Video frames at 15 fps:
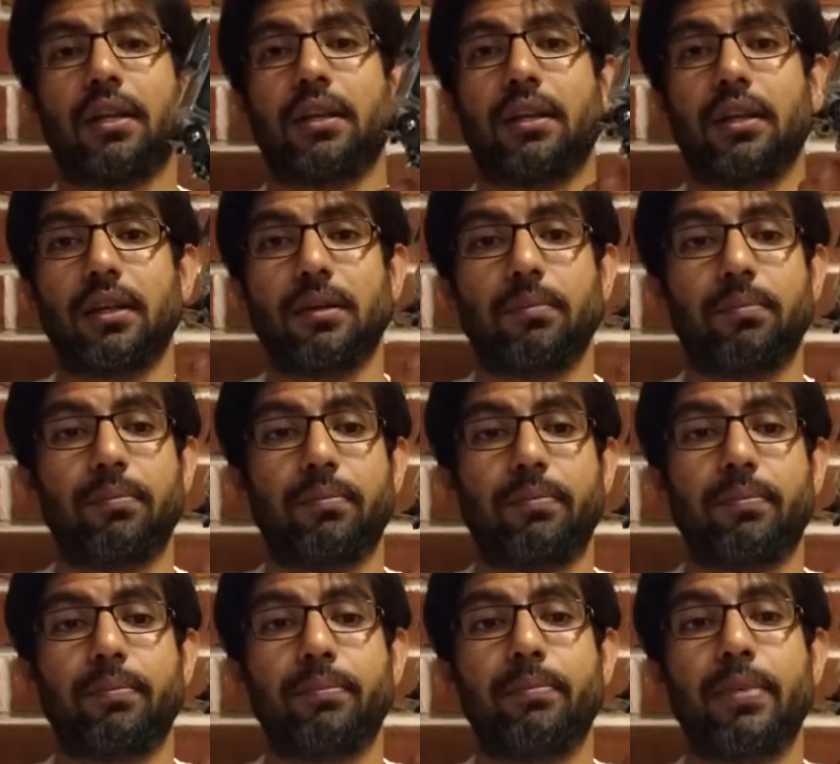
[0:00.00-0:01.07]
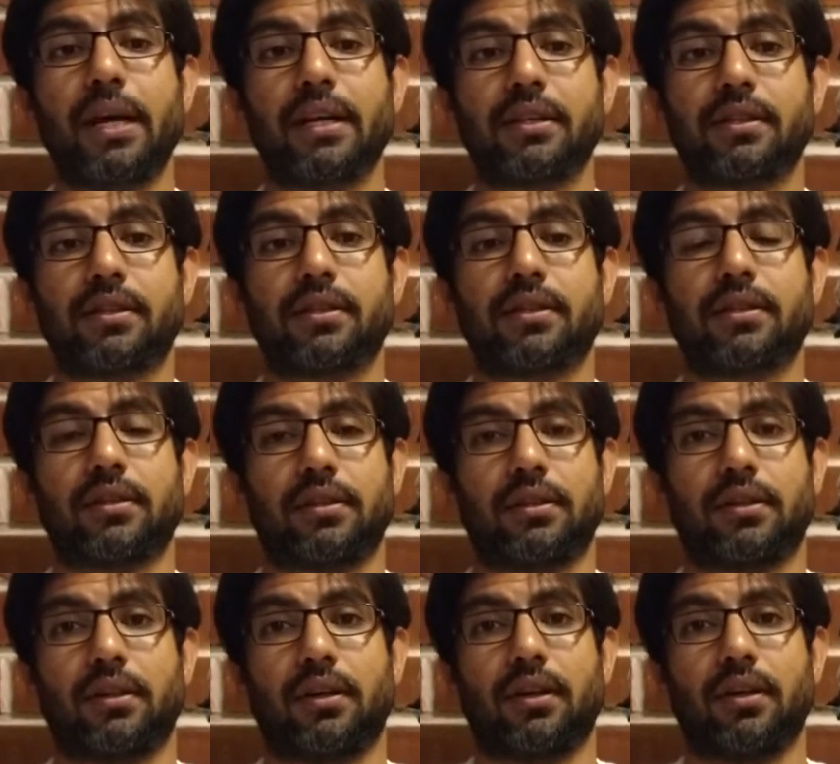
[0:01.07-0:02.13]
the base
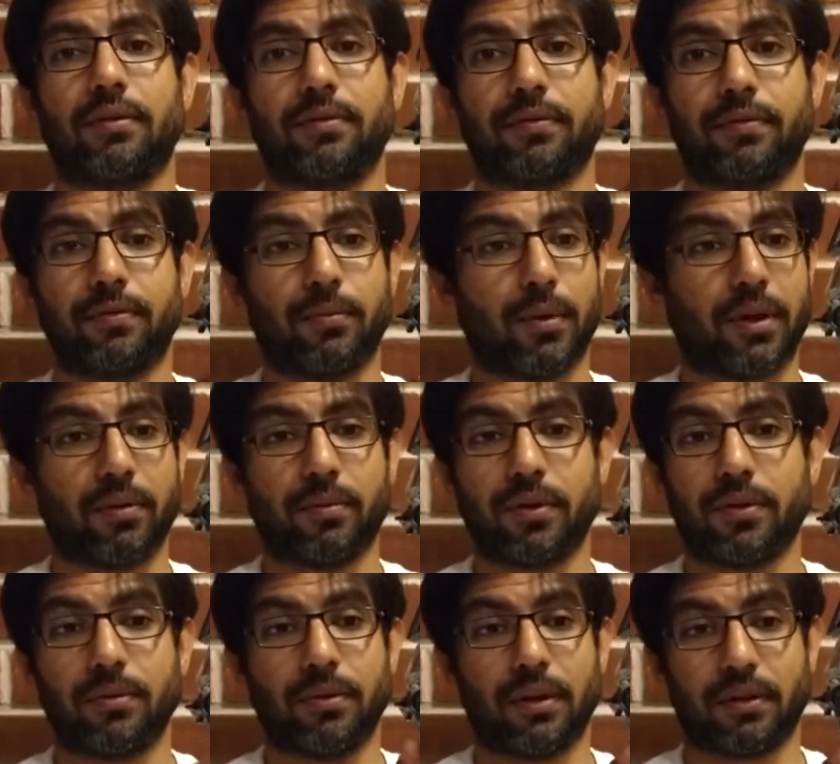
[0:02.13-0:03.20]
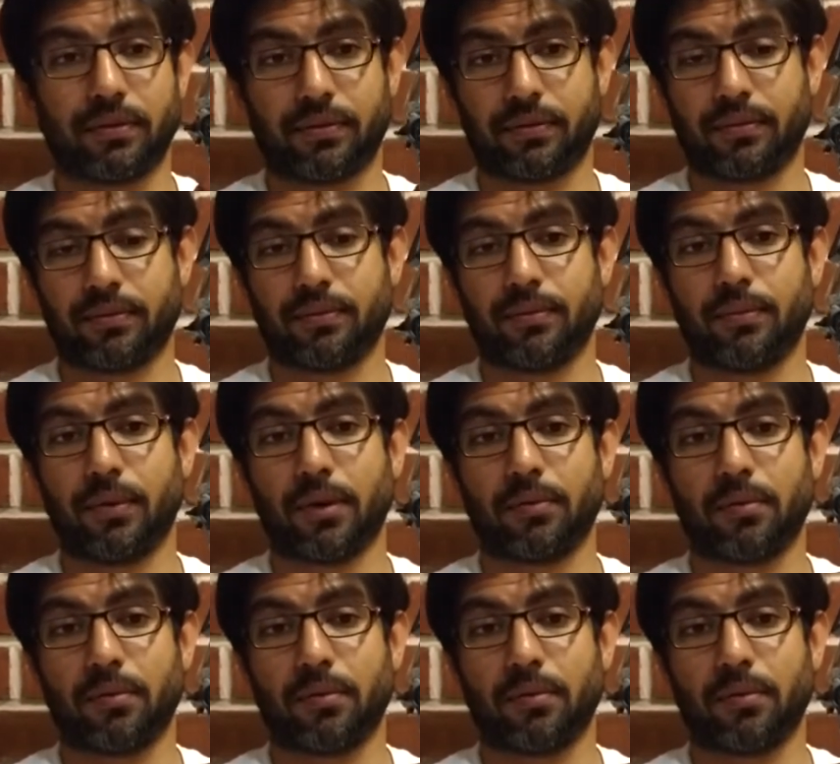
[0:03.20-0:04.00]
of whatever you have, whatever